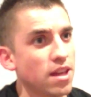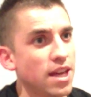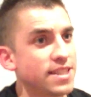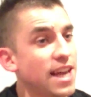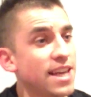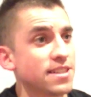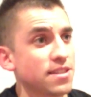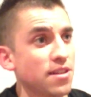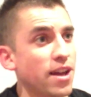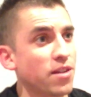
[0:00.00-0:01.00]
it
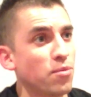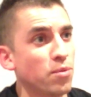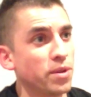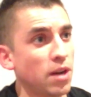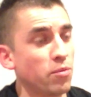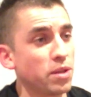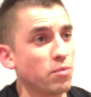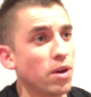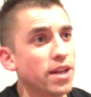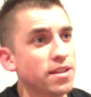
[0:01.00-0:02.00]
tastes like a woody
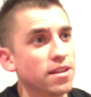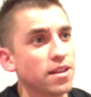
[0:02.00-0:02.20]
wine.